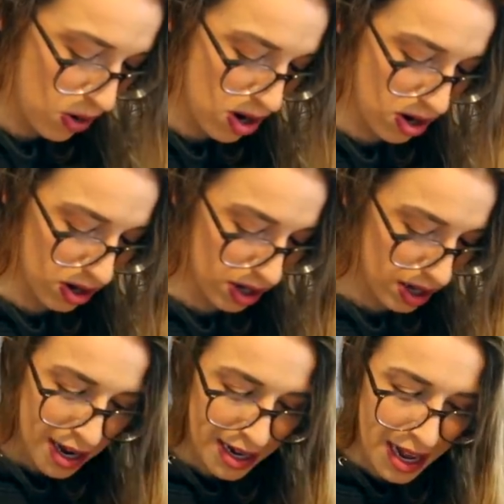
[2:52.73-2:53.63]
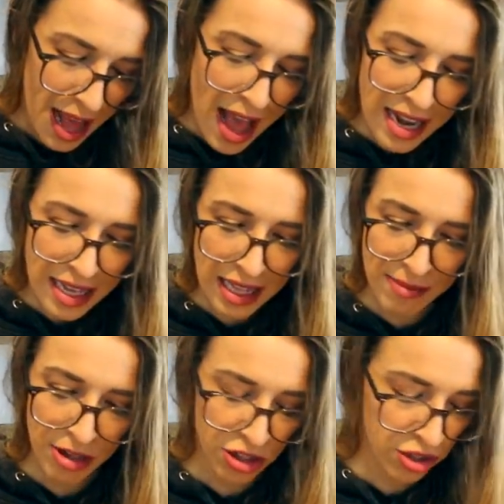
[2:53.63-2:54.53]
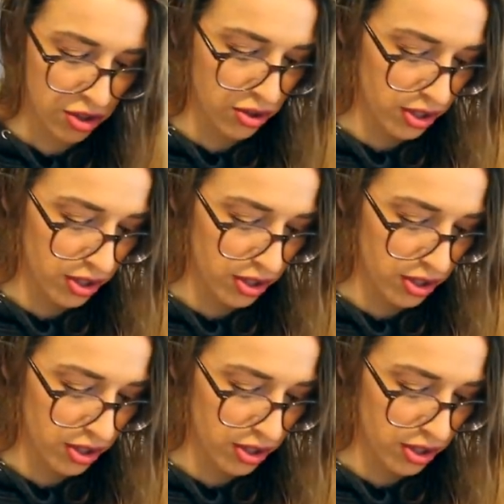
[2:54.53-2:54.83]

work. I didn't get any lemon